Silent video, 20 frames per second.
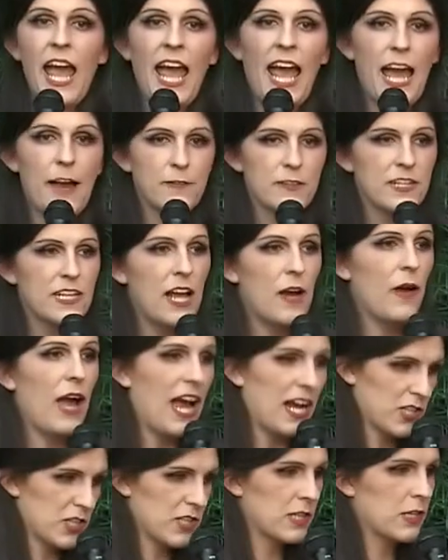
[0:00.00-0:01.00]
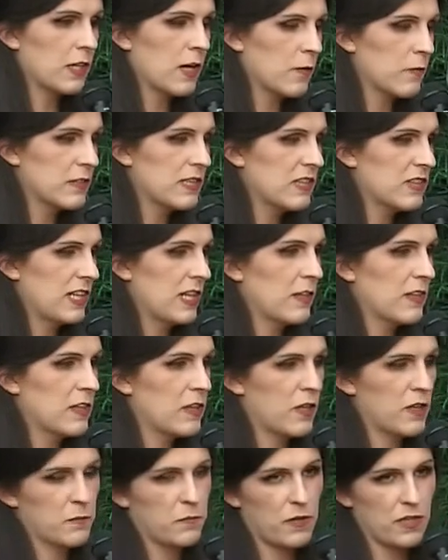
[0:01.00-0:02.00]
have to now actually cover these
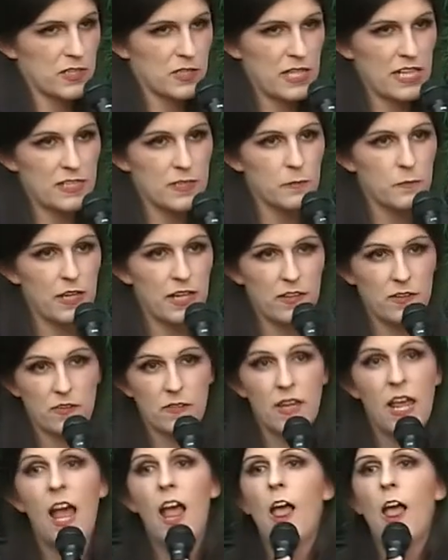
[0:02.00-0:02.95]
state-of-the-art prosthetic devices.